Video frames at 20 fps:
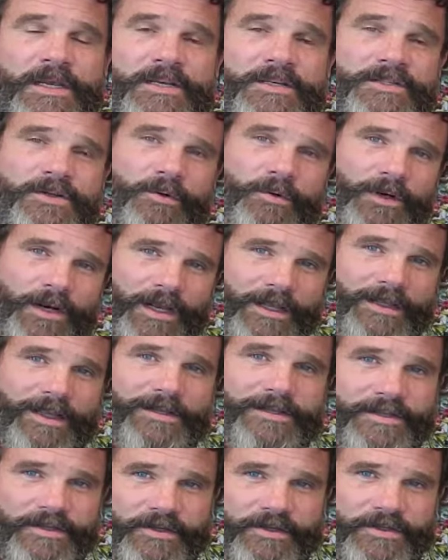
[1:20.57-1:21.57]
So what I
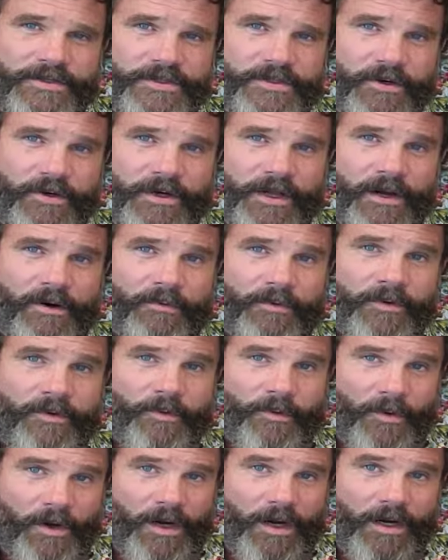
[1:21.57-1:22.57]
like to do is start out with a
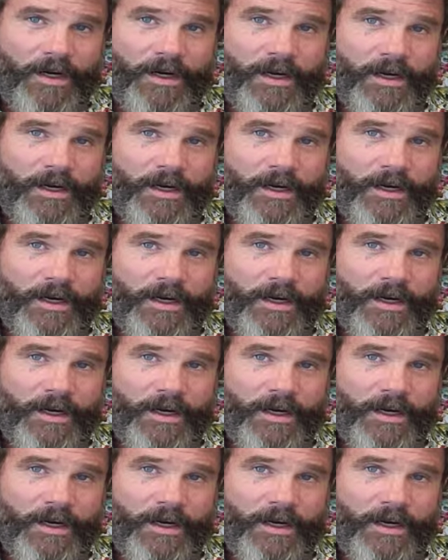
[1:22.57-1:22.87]
rug.